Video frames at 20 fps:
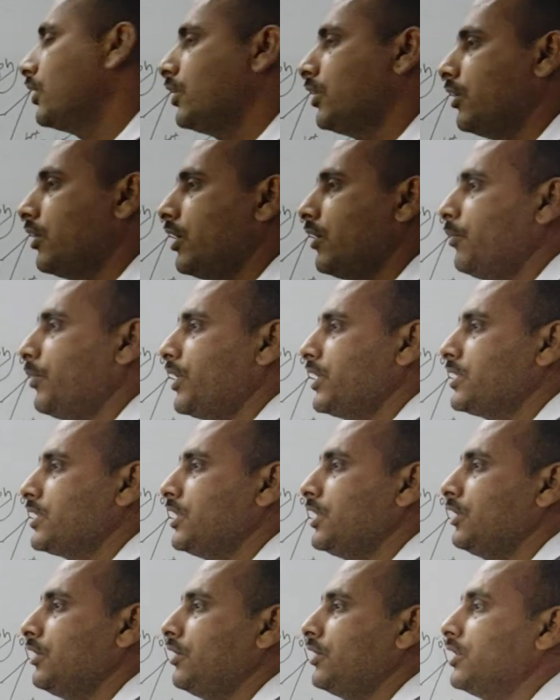not
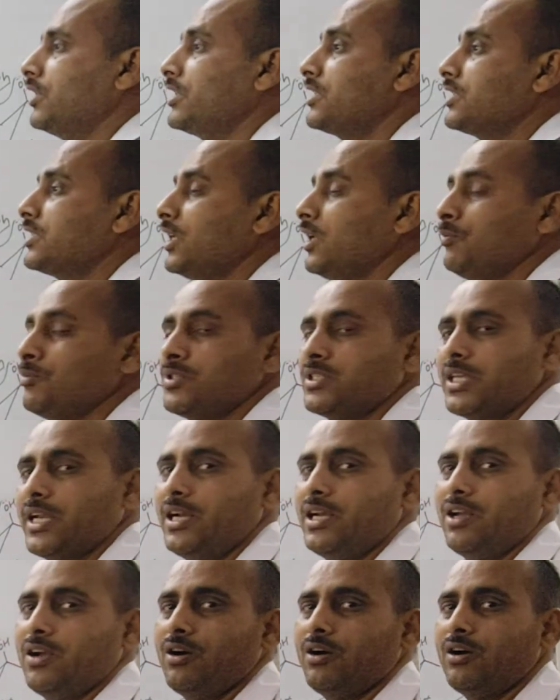present on the same
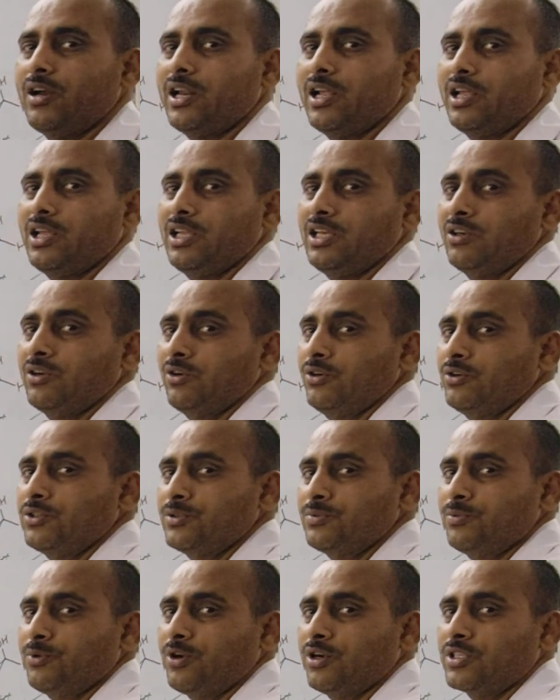side or in
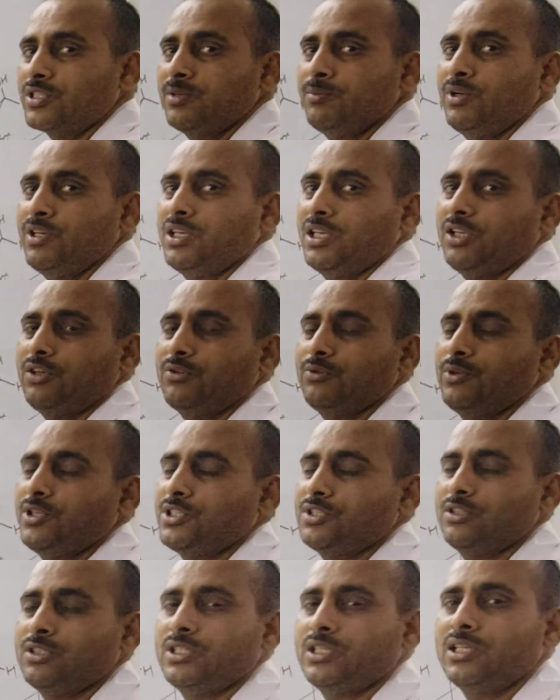close proximity to
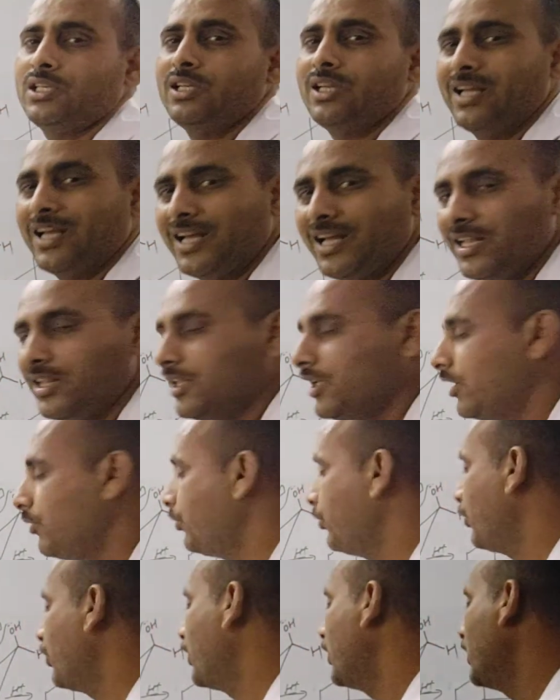each other, and
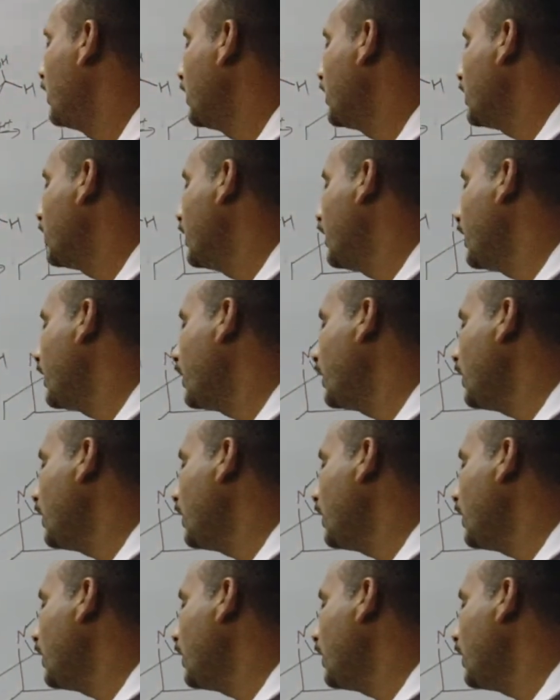therefore there